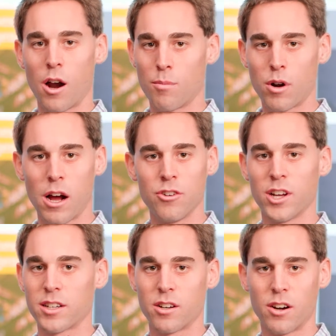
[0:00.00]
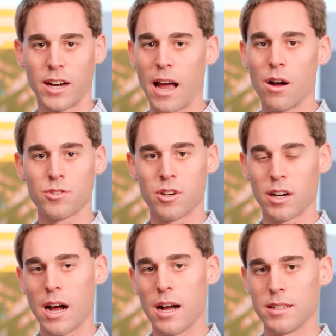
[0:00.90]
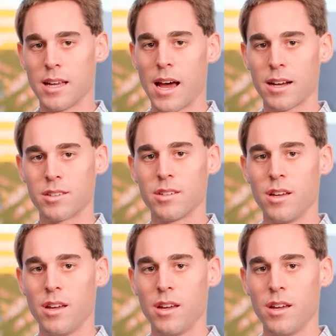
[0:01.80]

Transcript: projects, our accounts, our contacts,